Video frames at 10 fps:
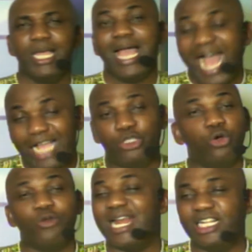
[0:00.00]
Are
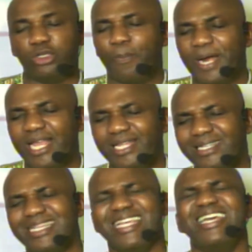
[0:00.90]
you ready to pray?
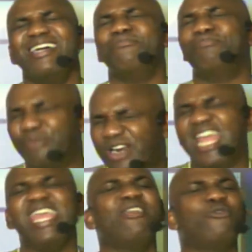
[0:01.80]

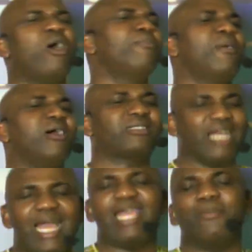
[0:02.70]
Pray it one more
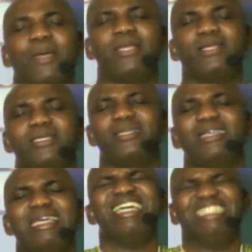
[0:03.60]
time.
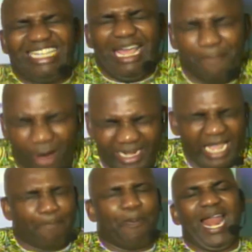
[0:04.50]

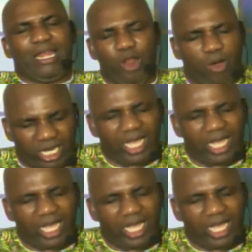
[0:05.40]
Demonic padlock.